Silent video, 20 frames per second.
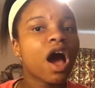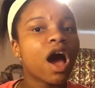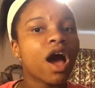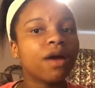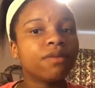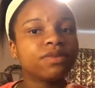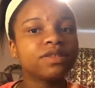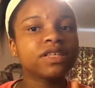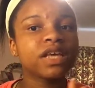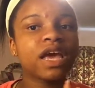
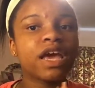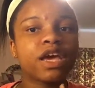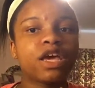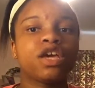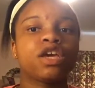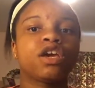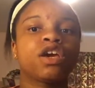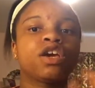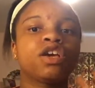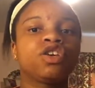I'm
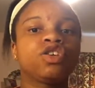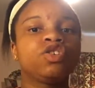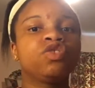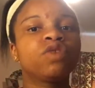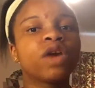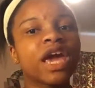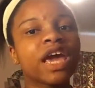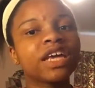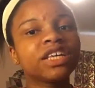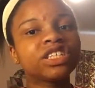saying you
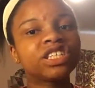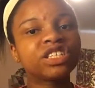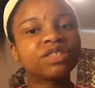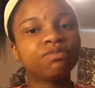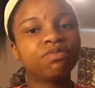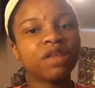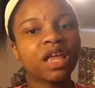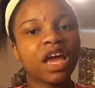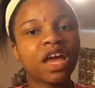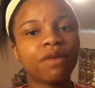can't
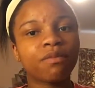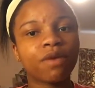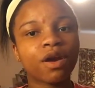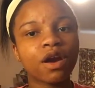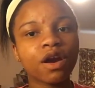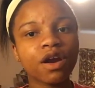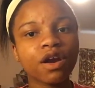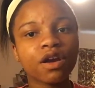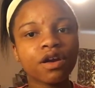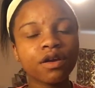just blame
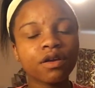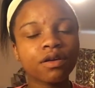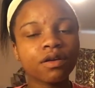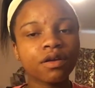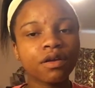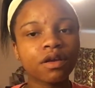her.